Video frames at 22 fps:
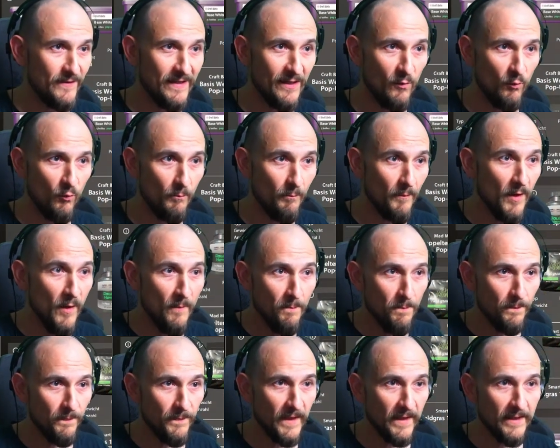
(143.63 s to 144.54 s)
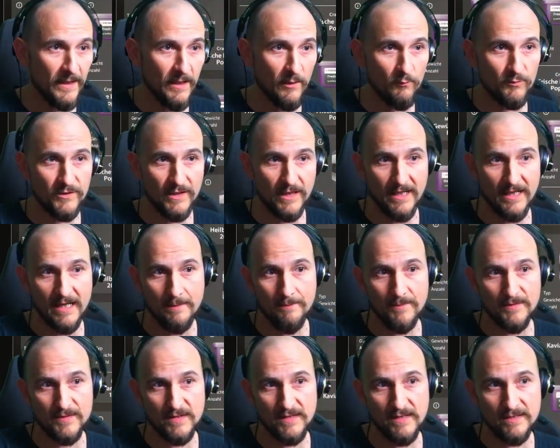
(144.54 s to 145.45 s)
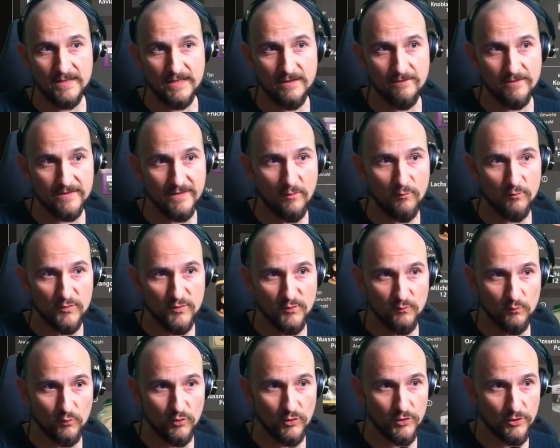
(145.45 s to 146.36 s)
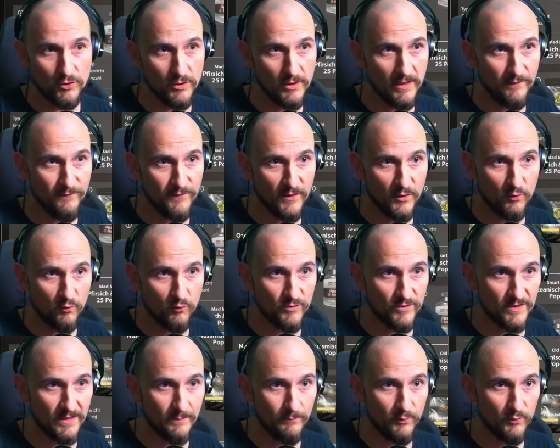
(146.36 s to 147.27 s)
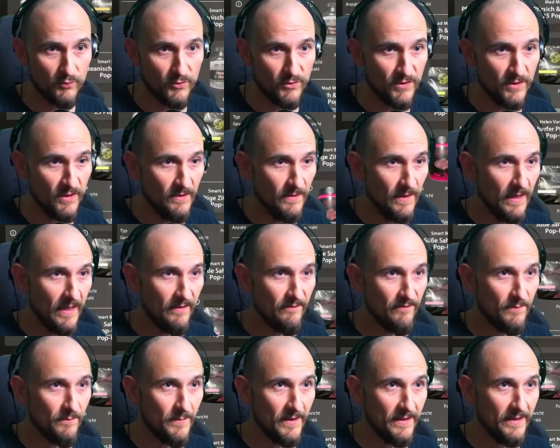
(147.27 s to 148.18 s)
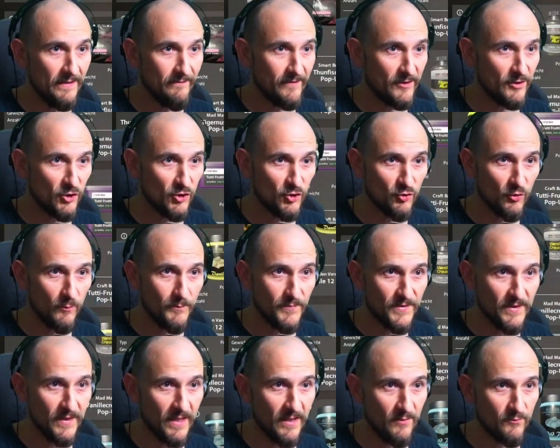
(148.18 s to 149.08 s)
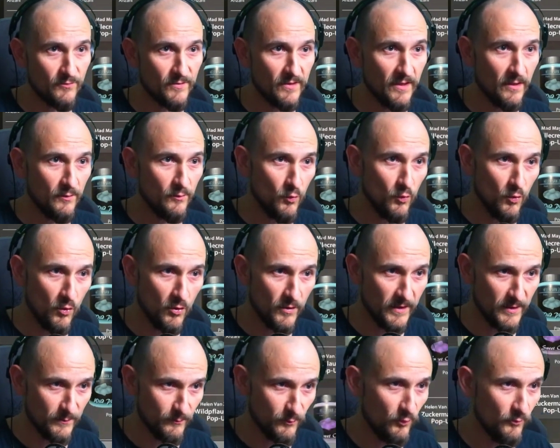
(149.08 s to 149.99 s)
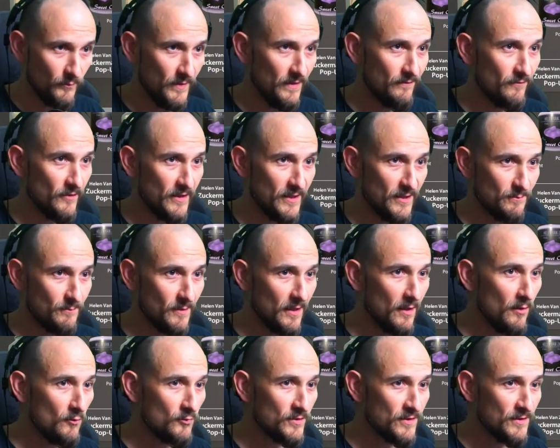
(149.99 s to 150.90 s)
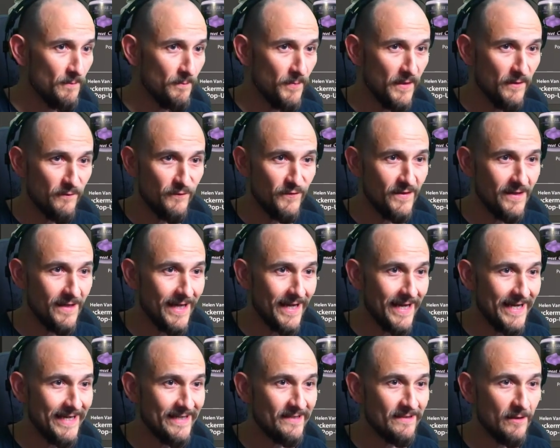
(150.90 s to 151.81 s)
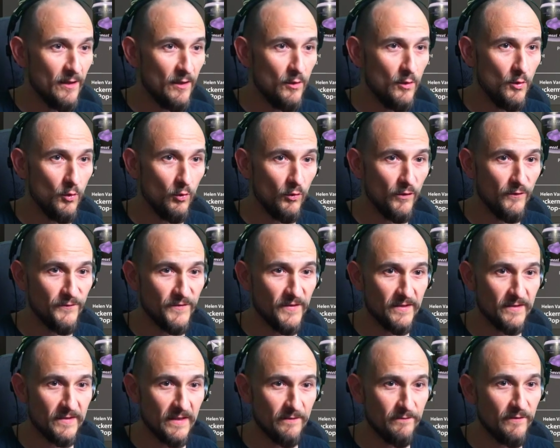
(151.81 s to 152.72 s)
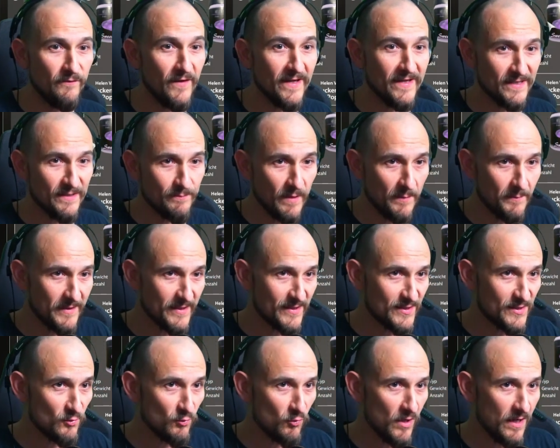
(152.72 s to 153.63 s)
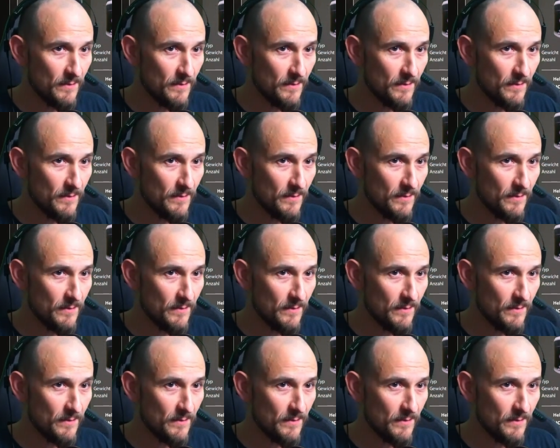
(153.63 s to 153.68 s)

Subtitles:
Just colorful. Just at some point say stop and say, yes, we try this now. Maybe this will run. How about sweet corn here? Come on, we just take sweet corn.